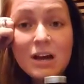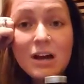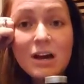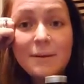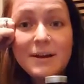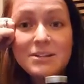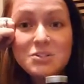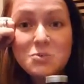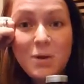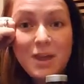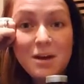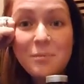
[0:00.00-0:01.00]
I
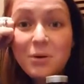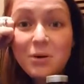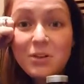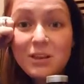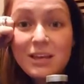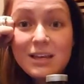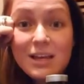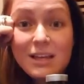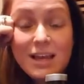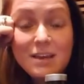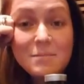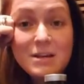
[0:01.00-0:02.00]
just wake up early, and I
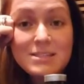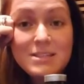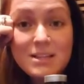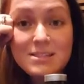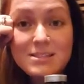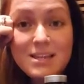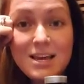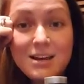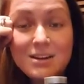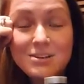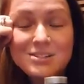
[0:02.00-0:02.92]
like my sunset,